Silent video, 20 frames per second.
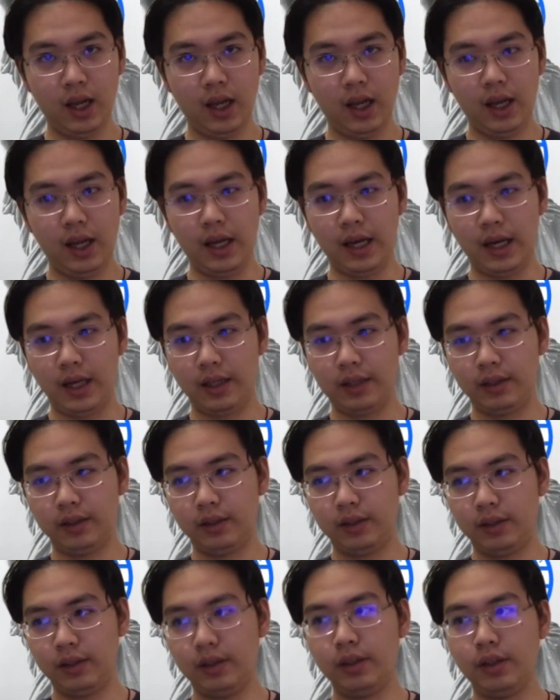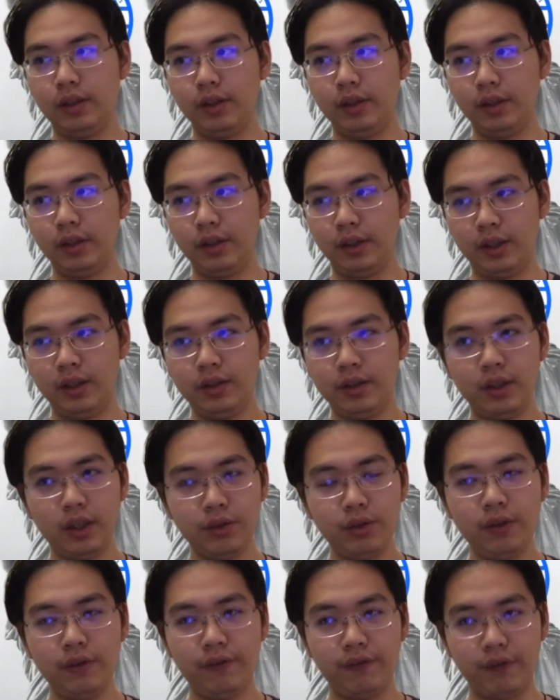And there's actually
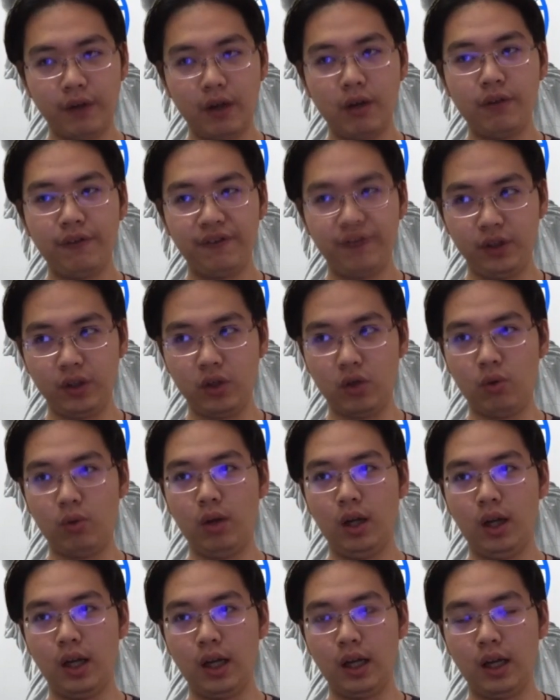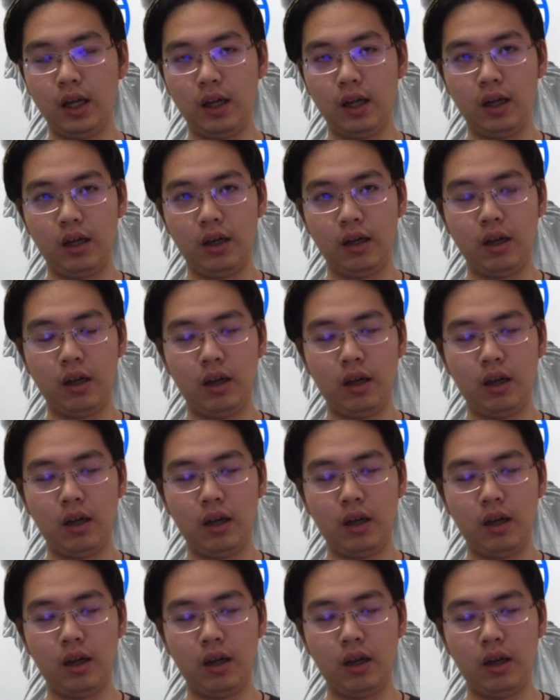very few uh,